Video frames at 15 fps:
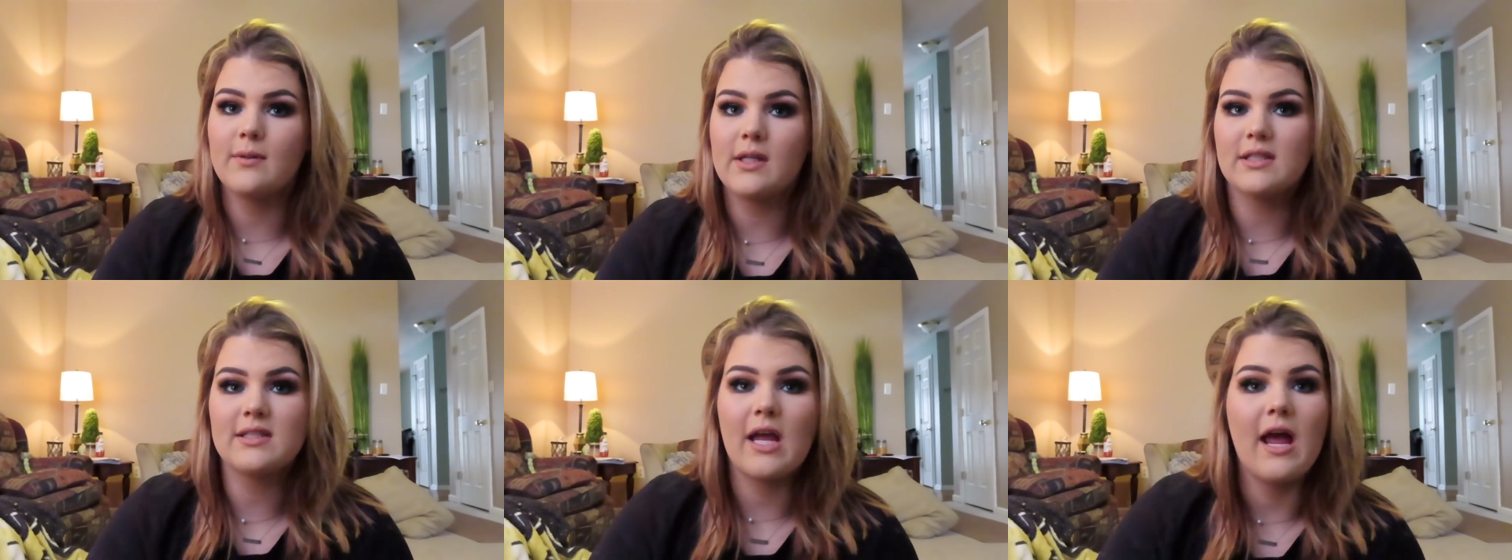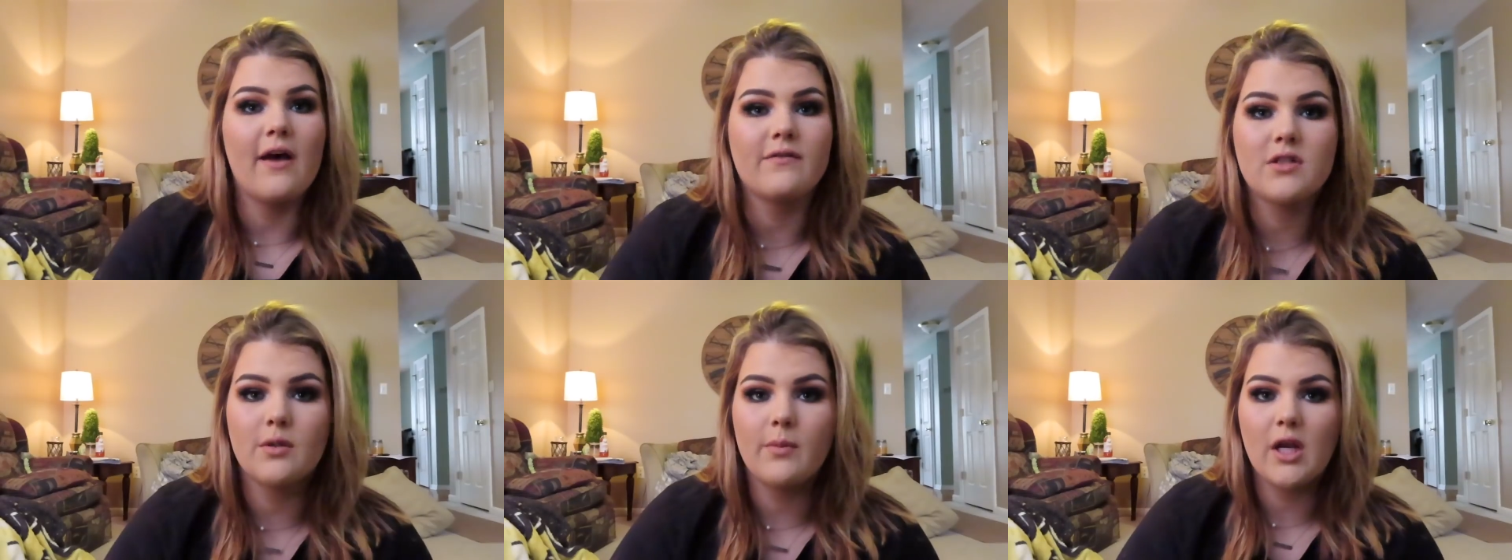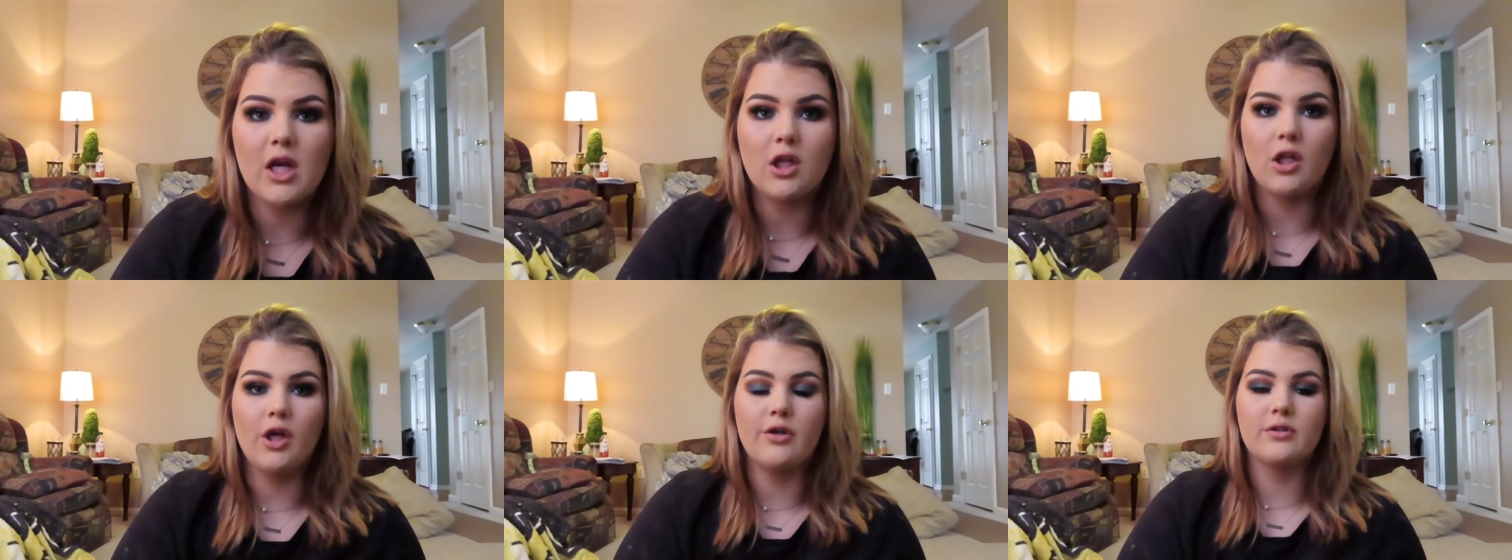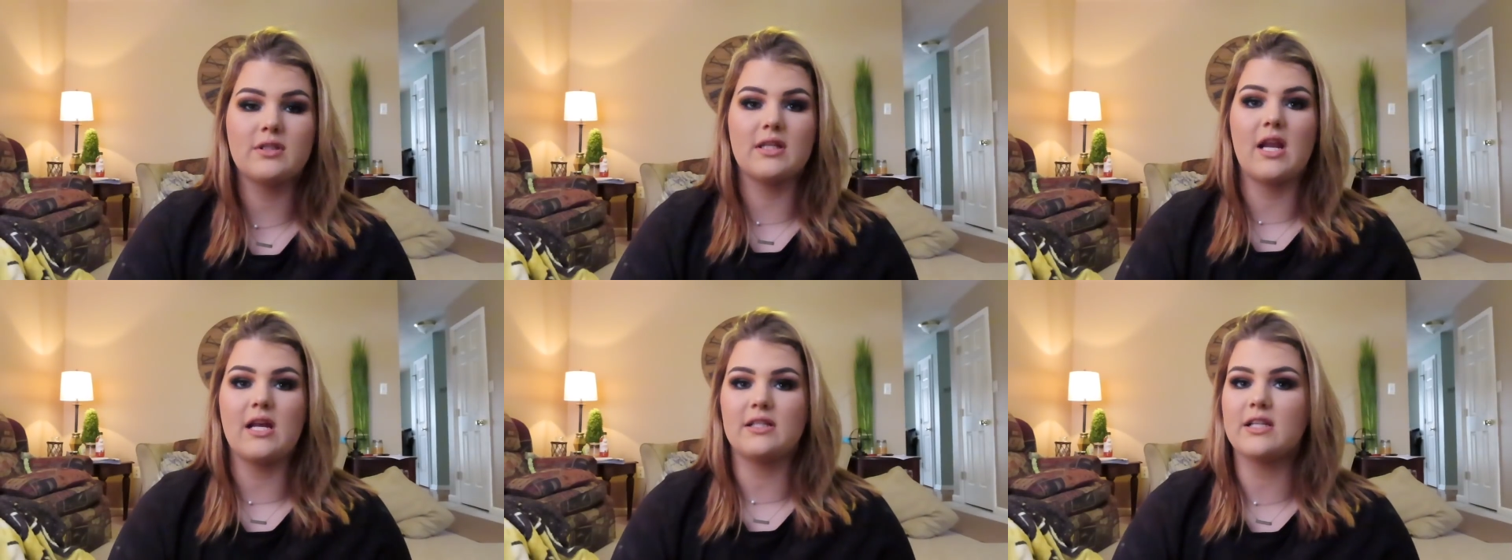because I have so many
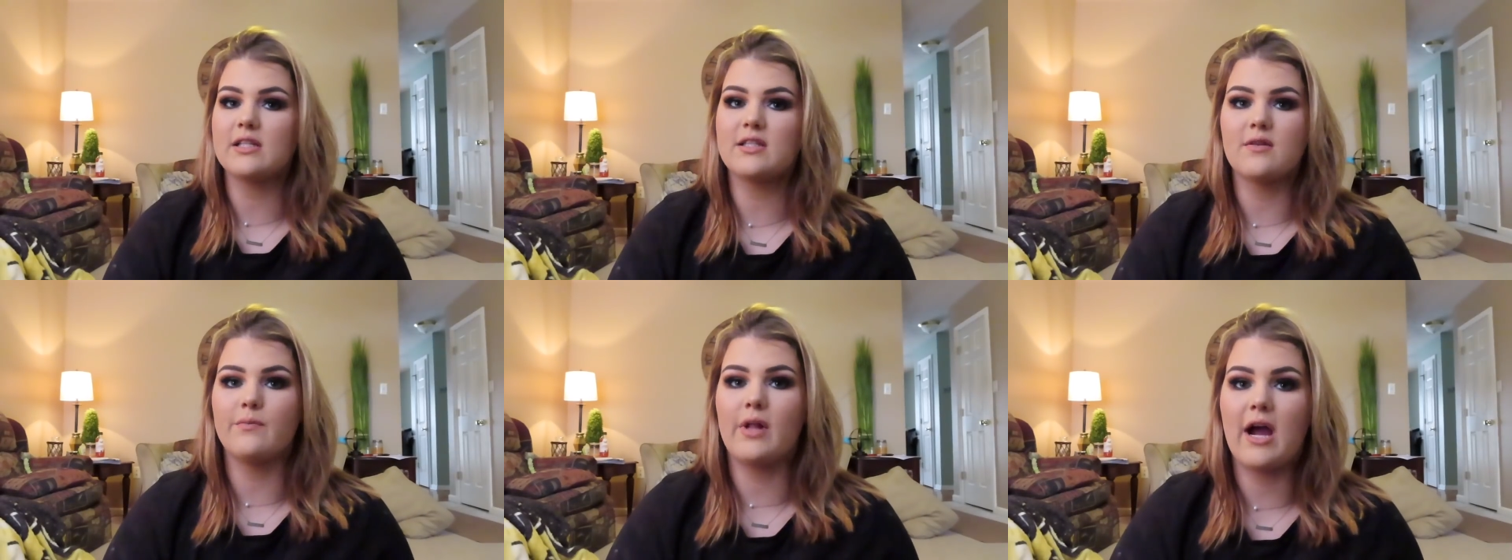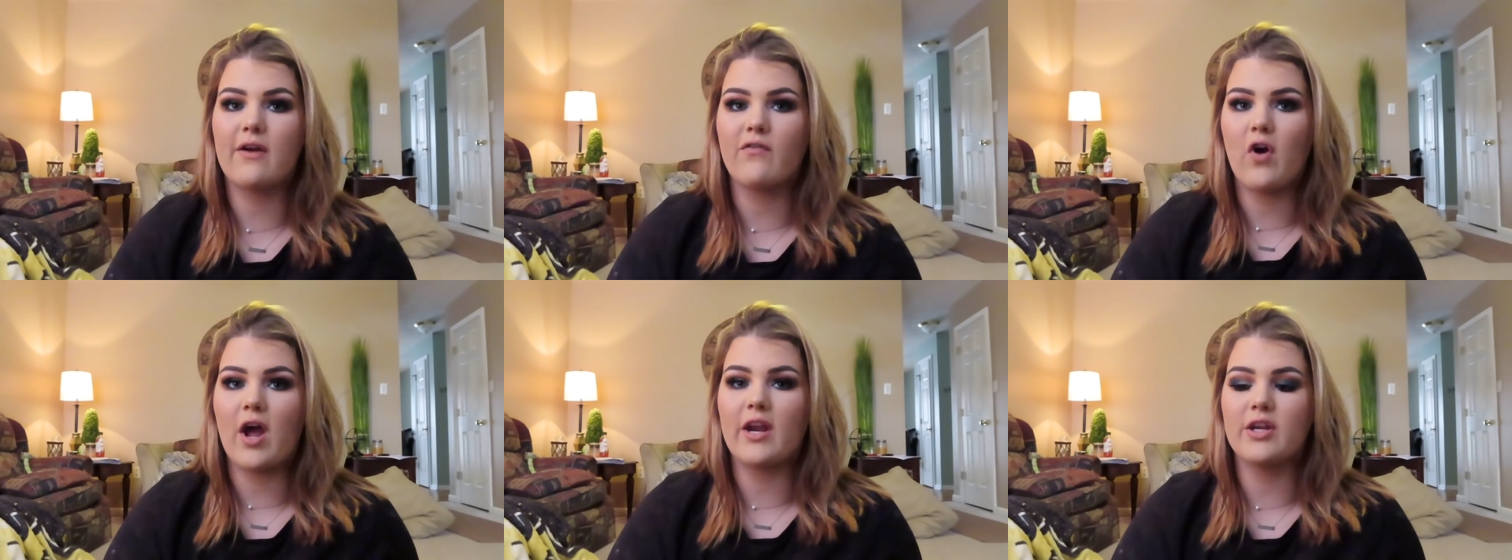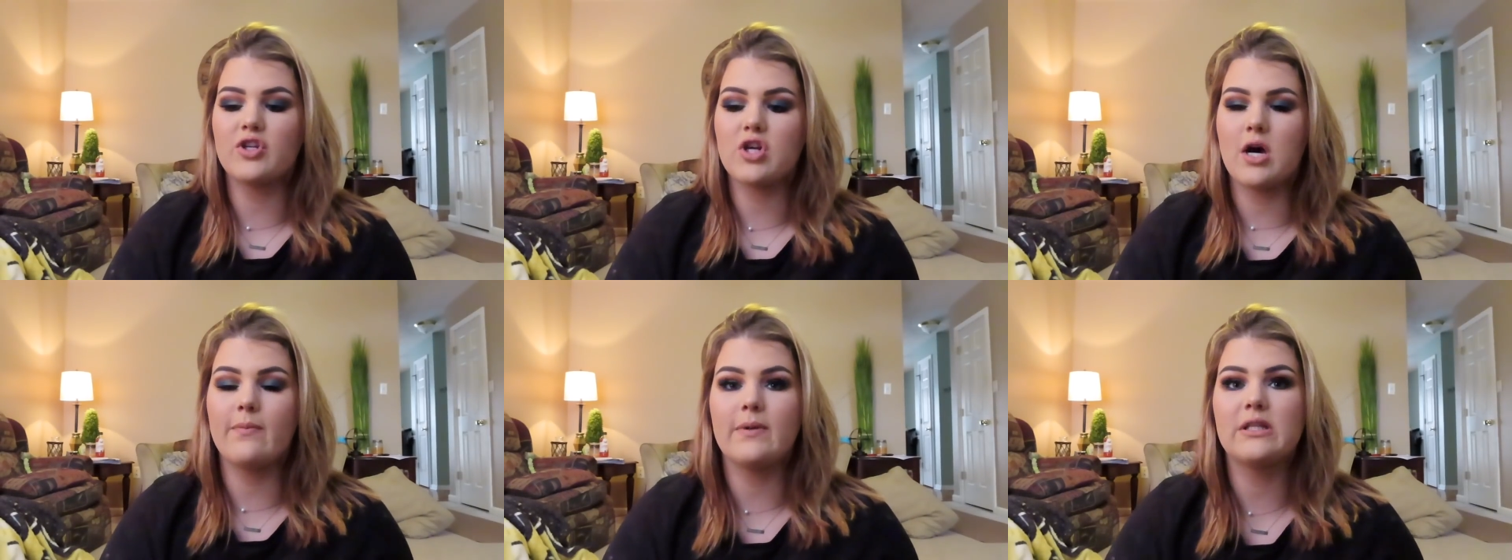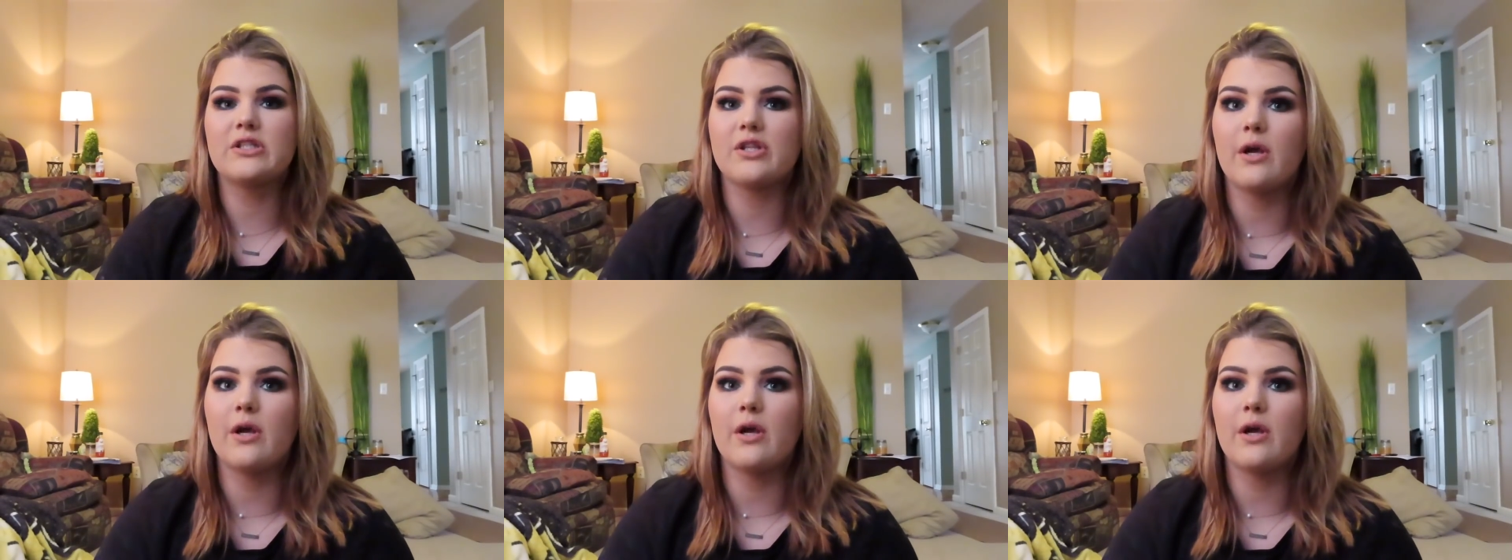clothes and I did some Black Friday shopping,